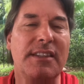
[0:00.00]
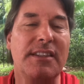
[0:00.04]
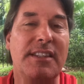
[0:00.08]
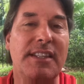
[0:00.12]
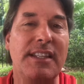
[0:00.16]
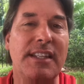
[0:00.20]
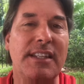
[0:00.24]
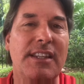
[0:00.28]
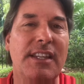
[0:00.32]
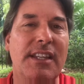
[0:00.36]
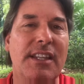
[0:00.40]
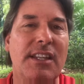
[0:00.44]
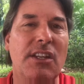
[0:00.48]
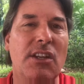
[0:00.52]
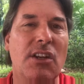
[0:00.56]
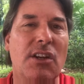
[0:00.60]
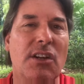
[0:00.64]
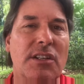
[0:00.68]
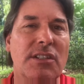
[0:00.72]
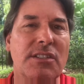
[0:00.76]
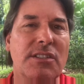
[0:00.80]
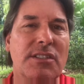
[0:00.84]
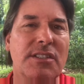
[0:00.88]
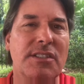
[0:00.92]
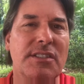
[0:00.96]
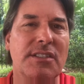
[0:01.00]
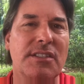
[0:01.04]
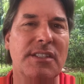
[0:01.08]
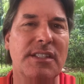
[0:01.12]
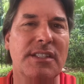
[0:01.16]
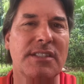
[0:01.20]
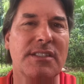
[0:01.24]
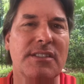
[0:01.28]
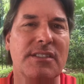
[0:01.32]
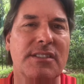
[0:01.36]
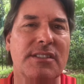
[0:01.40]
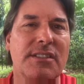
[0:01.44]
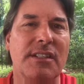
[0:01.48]
did the
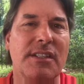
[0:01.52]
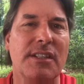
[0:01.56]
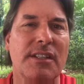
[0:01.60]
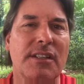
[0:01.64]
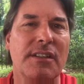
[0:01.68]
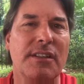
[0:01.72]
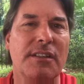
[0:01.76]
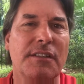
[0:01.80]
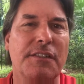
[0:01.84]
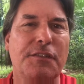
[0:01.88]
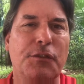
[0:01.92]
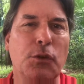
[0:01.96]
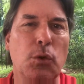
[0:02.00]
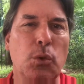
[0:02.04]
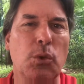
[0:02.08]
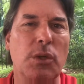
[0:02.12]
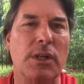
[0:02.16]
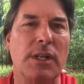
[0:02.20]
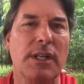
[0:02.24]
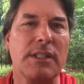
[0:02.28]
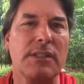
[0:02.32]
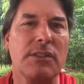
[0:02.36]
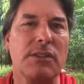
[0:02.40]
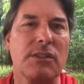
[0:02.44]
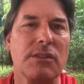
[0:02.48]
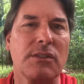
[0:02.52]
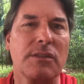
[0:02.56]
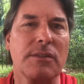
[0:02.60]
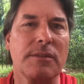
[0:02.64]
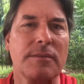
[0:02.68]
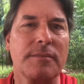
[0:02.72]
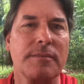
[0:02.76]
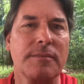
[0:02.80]
narcissist fool us?